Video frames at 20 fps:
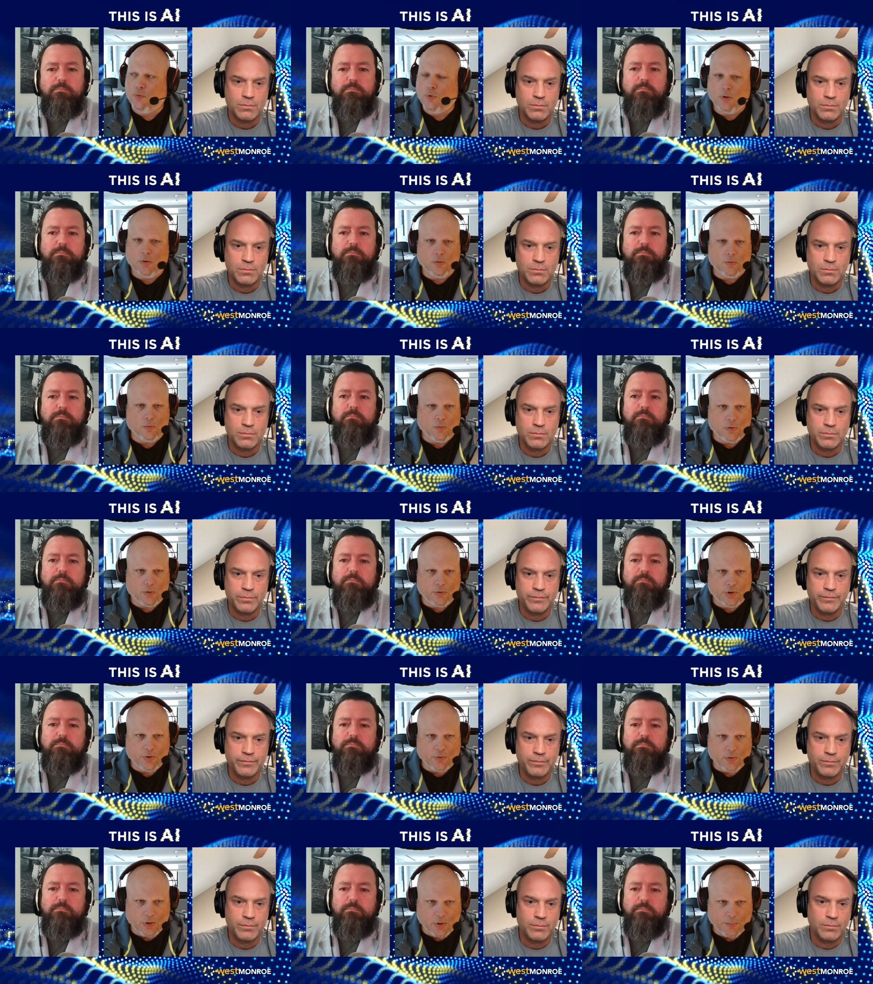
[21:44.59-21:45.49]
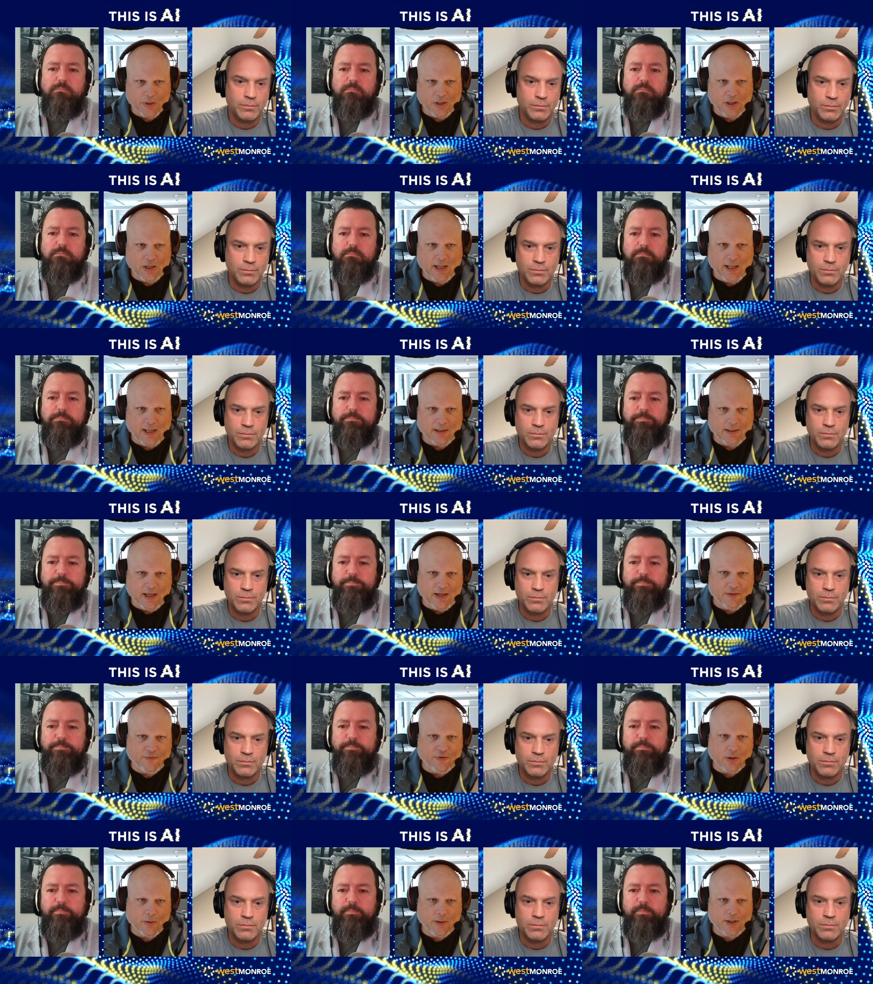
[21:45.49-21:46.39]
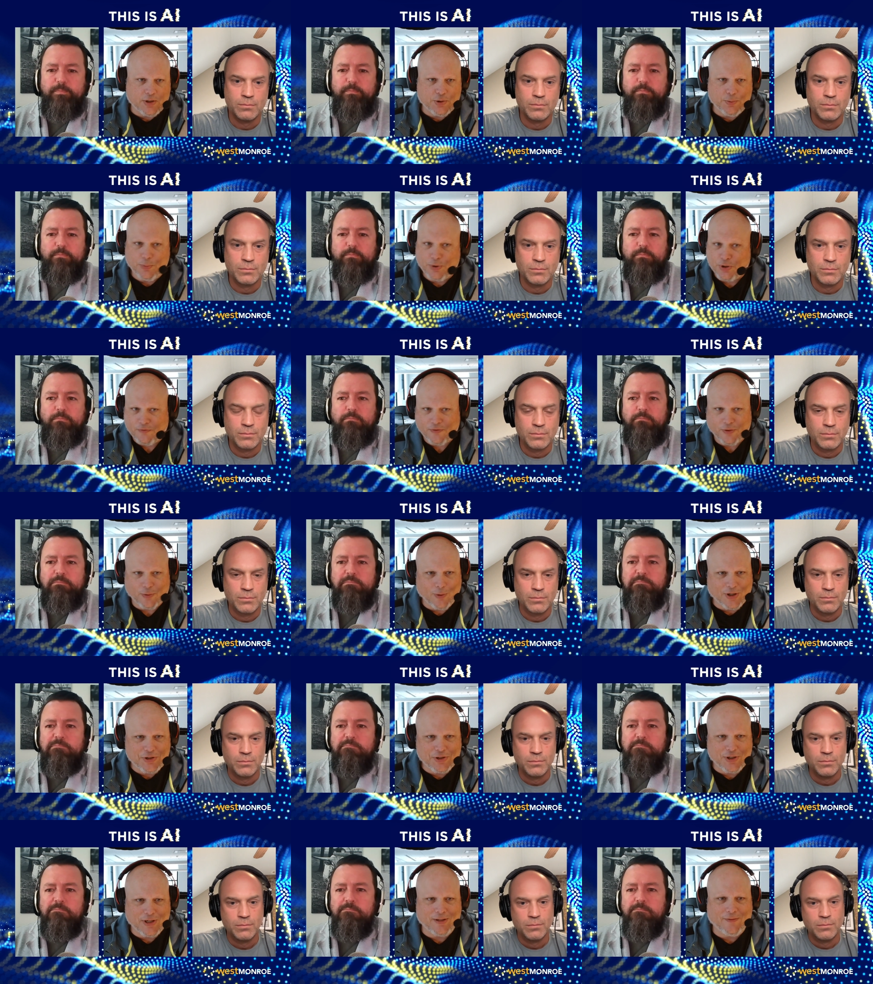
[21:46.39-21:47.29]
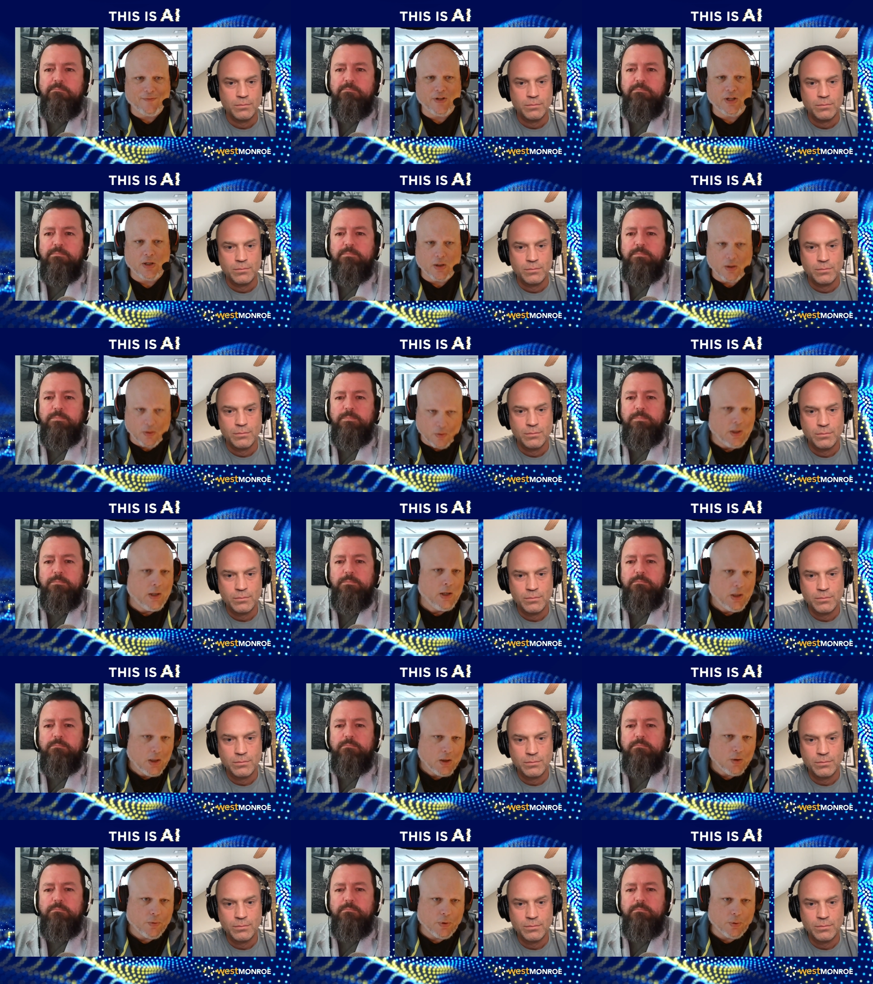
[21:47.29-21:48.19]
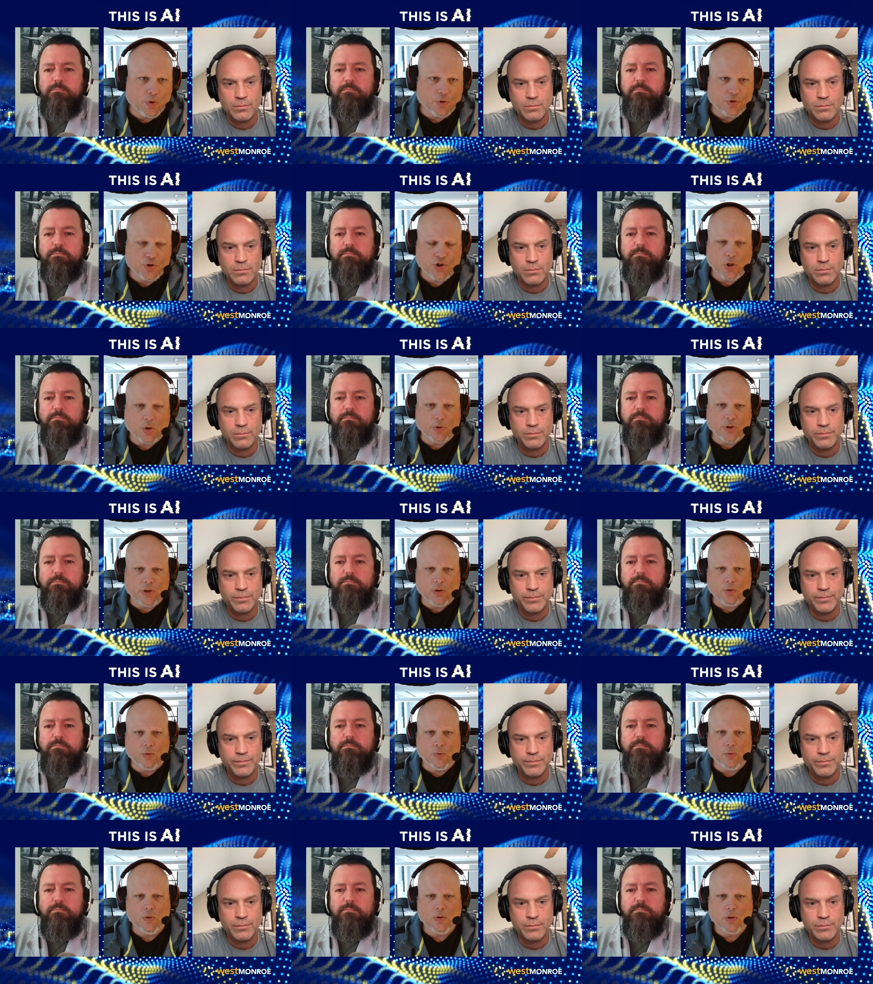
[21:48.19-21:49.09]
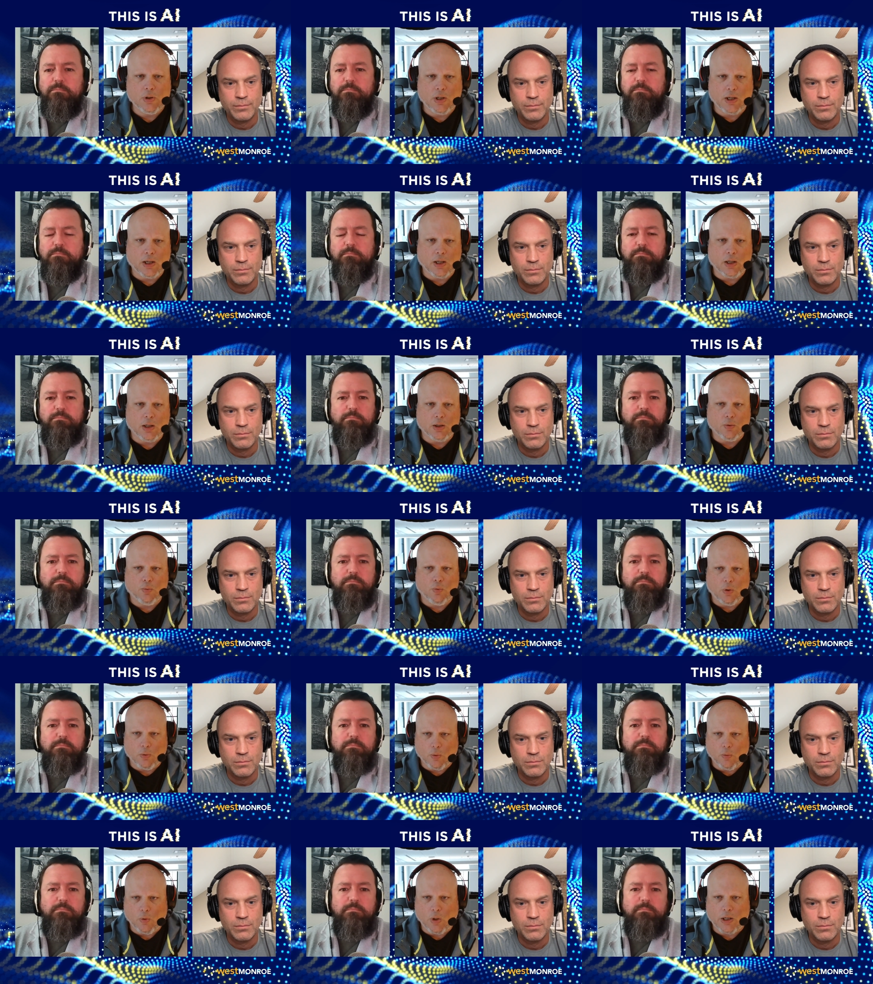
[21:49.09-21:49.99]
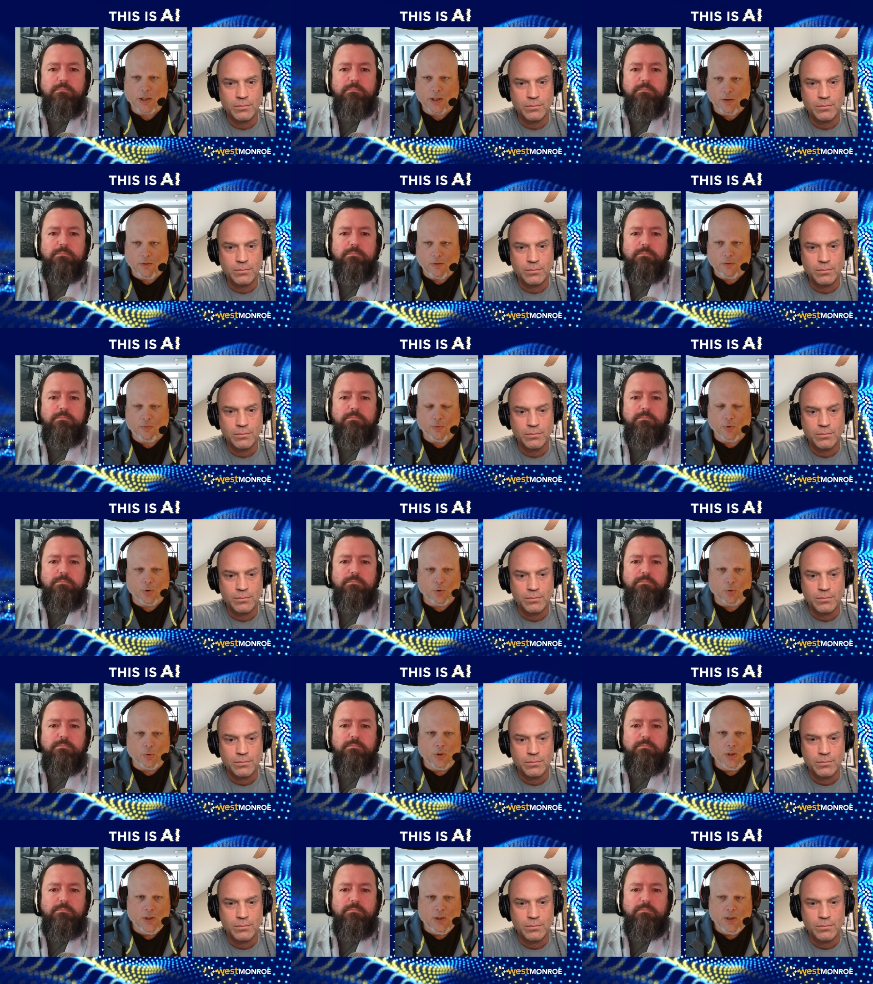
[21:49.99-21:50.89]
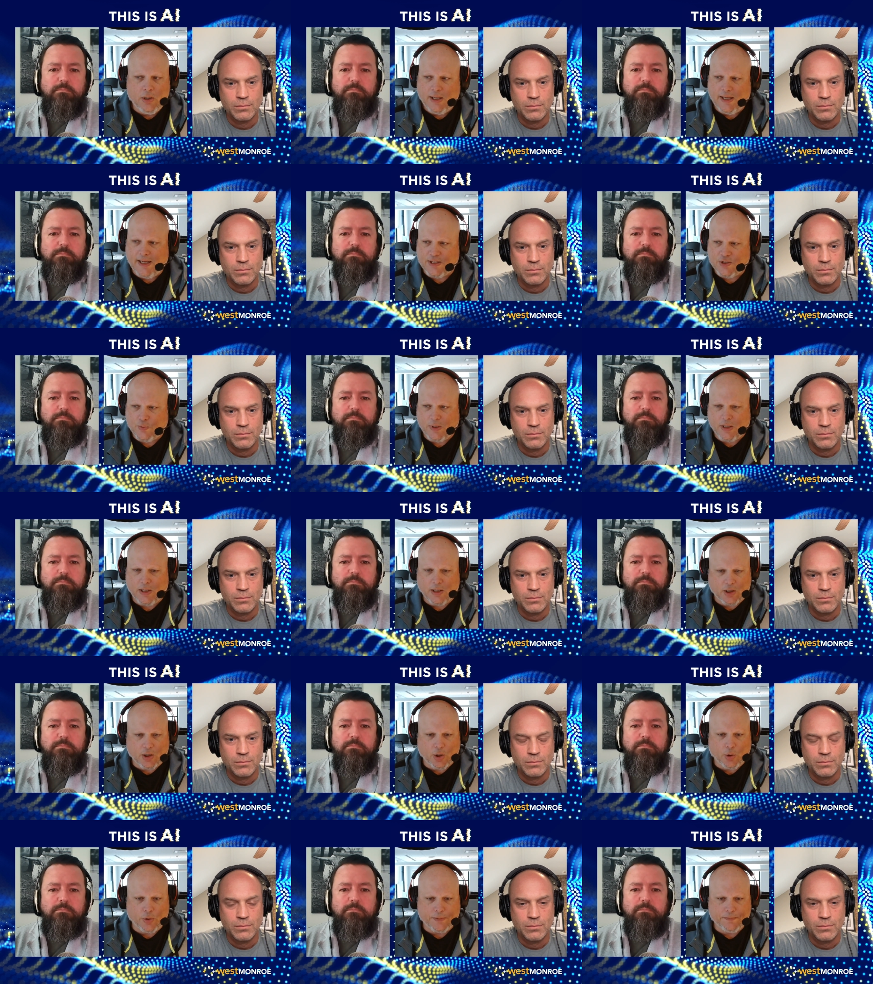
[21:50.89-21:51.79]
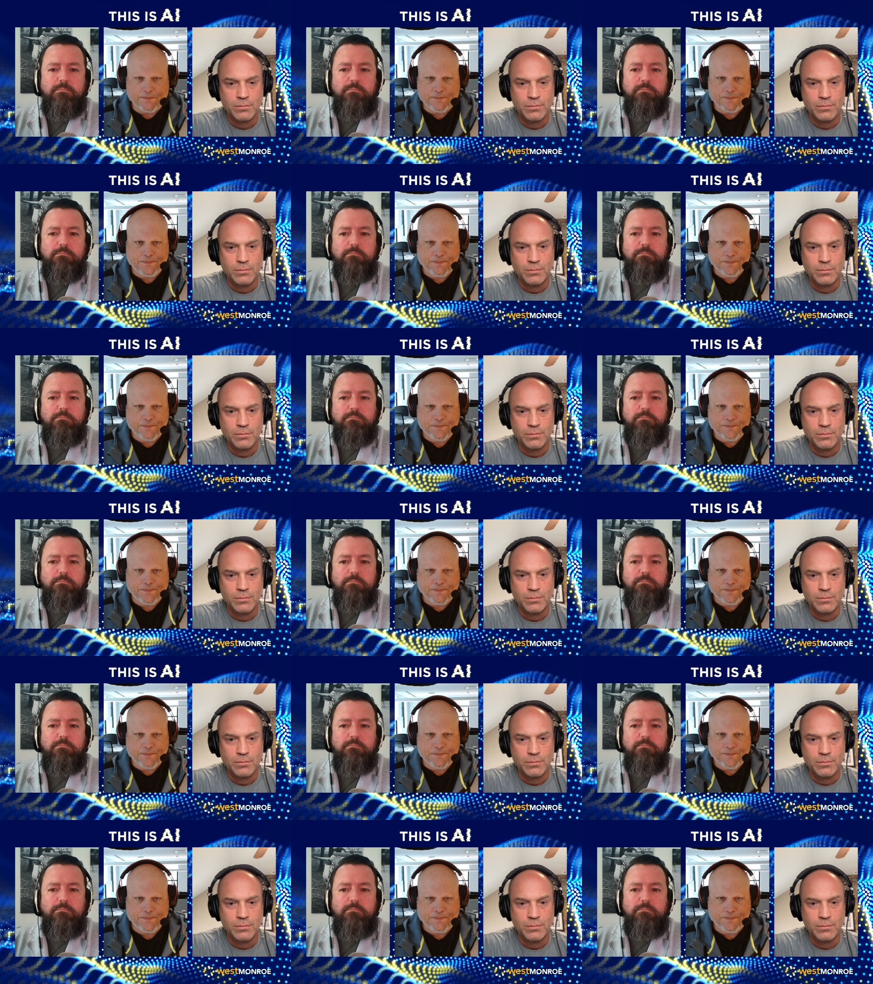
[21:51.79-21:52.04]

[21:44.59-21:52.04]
Speaker 1: We'll do a little bit of not live narration, but if you're watching on the video, we will show you what we're walking through as we get going.